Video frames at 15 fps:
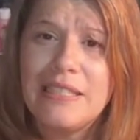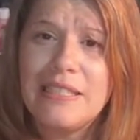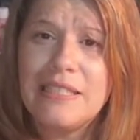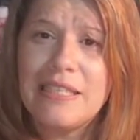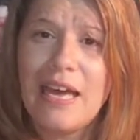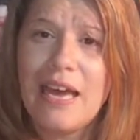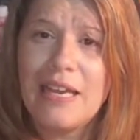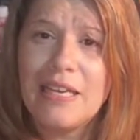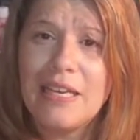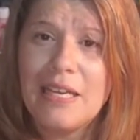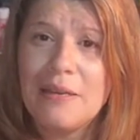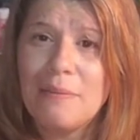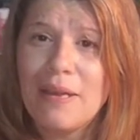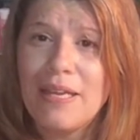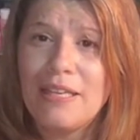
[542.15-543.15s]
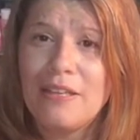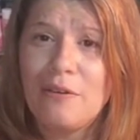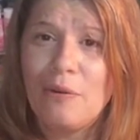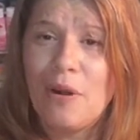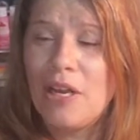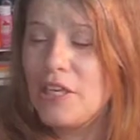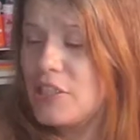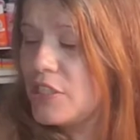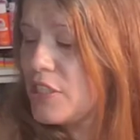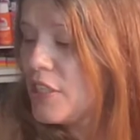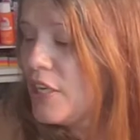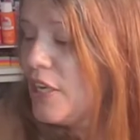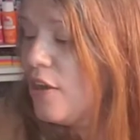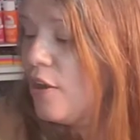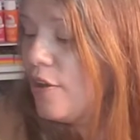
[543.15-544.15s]
It's hot in my garage.
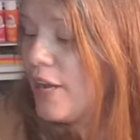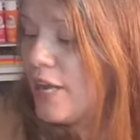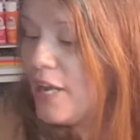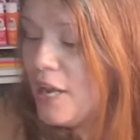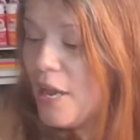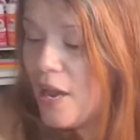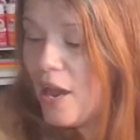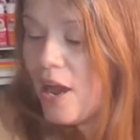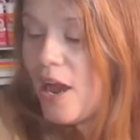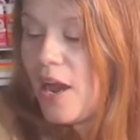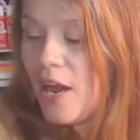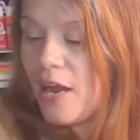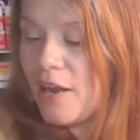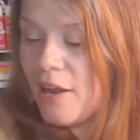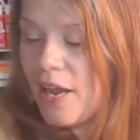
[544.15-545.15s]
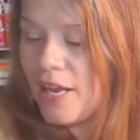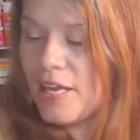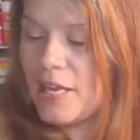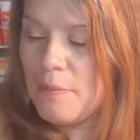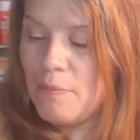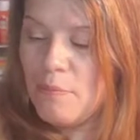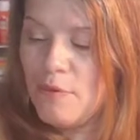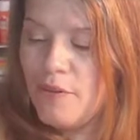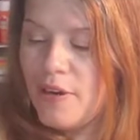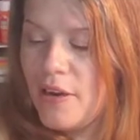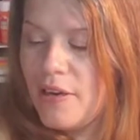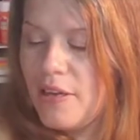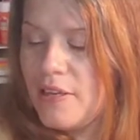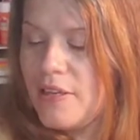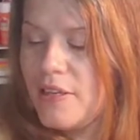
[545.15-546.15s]
Okay, I keep moving
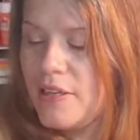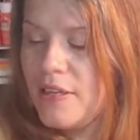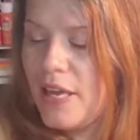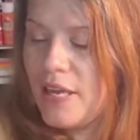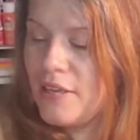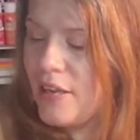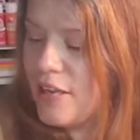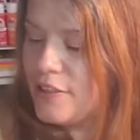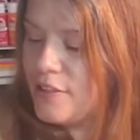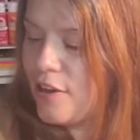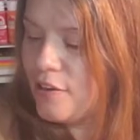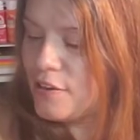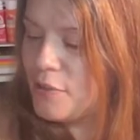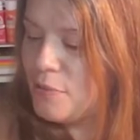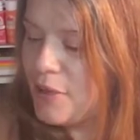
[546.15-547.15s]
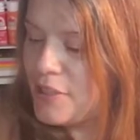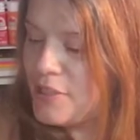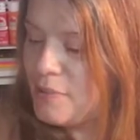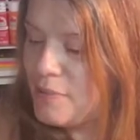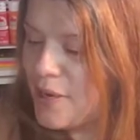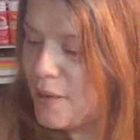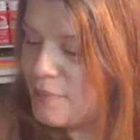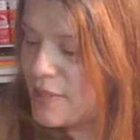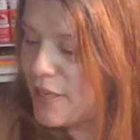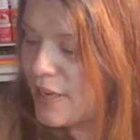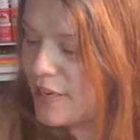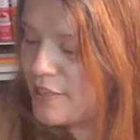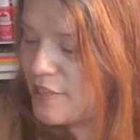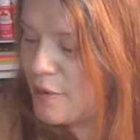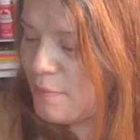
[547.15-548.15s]
on. I talk too much sometimes. I
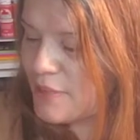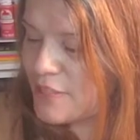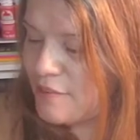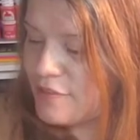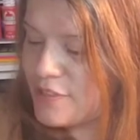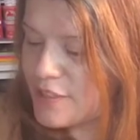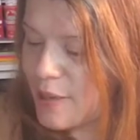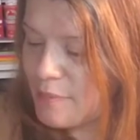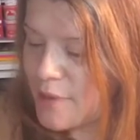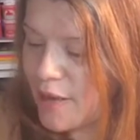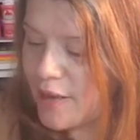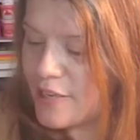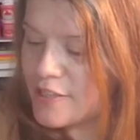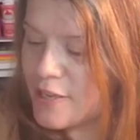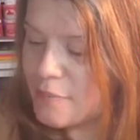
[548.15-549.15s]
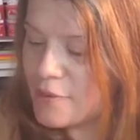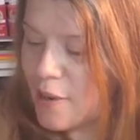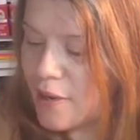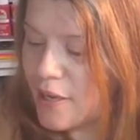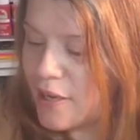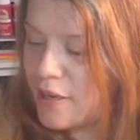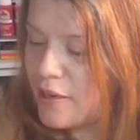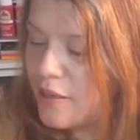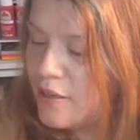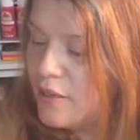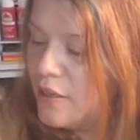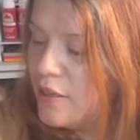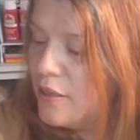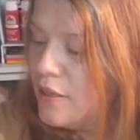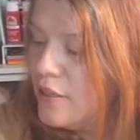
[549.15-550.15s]
gotta tell myself, stop talking, stop talking.
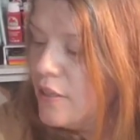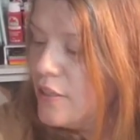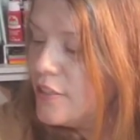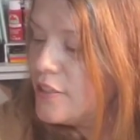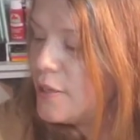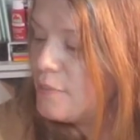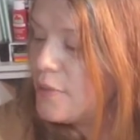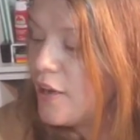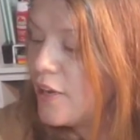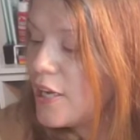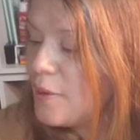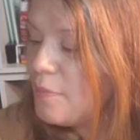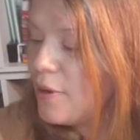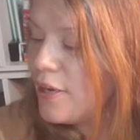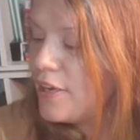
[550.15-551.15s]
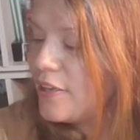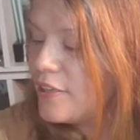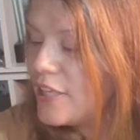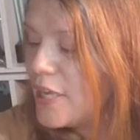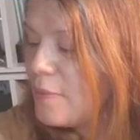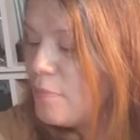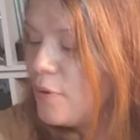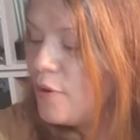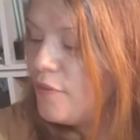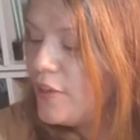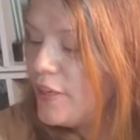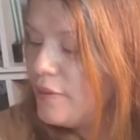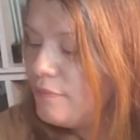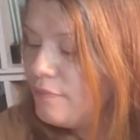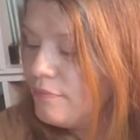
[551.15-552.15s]
Stop talking, Brenda. Keep
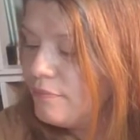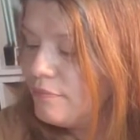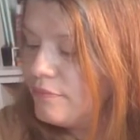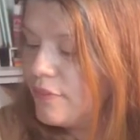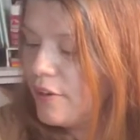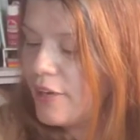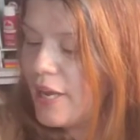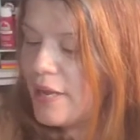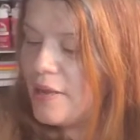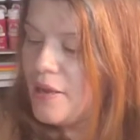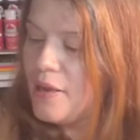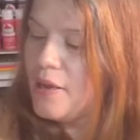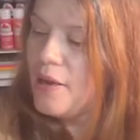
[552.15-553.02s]
moving. Okay.